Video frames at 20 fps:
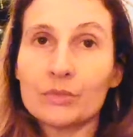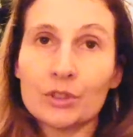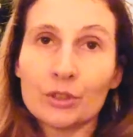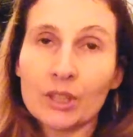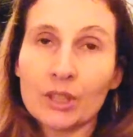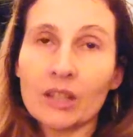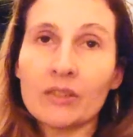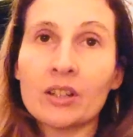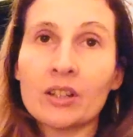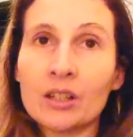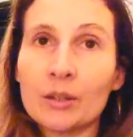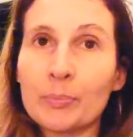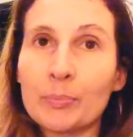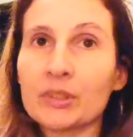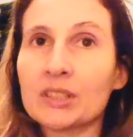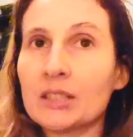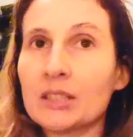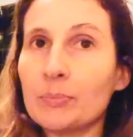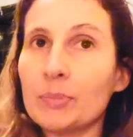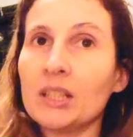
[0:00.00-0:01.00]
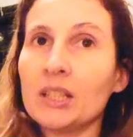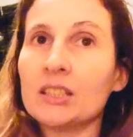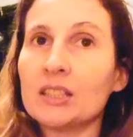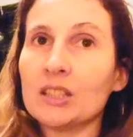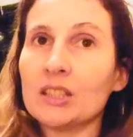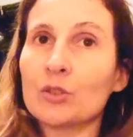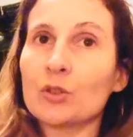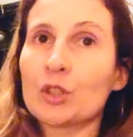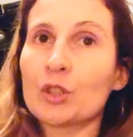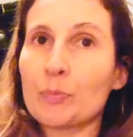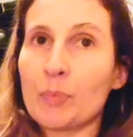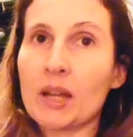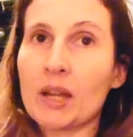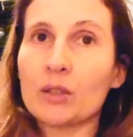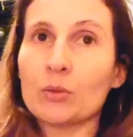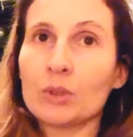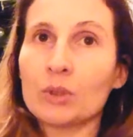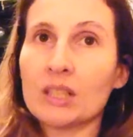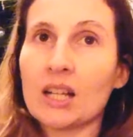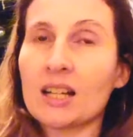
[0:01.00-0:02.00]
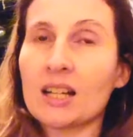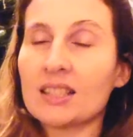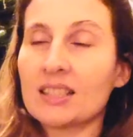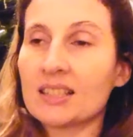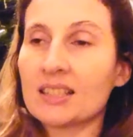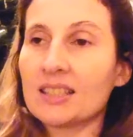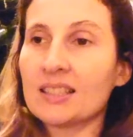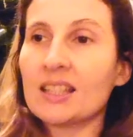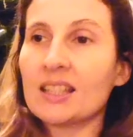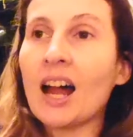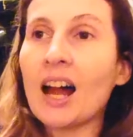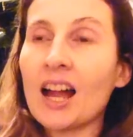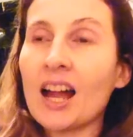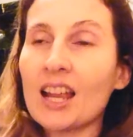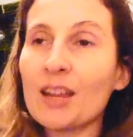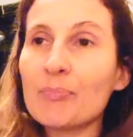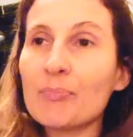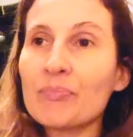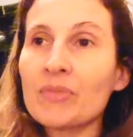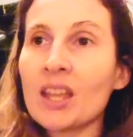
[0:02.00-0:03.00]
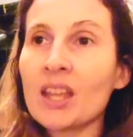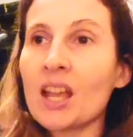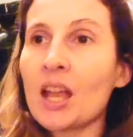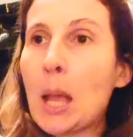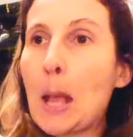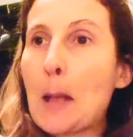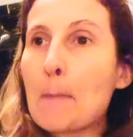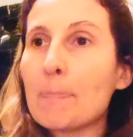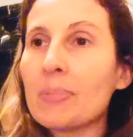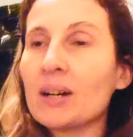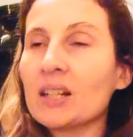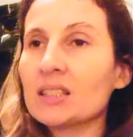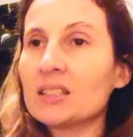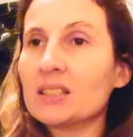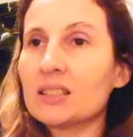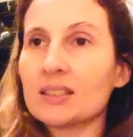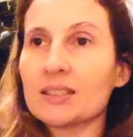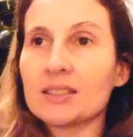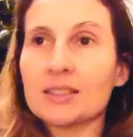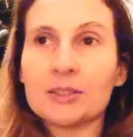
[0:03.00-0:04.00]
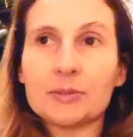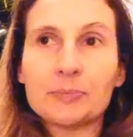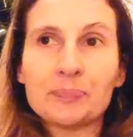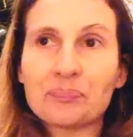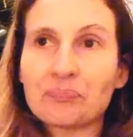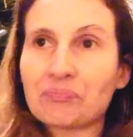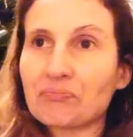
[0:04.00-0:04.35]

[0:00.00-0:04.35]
to give her possibility to spend with us time. But um,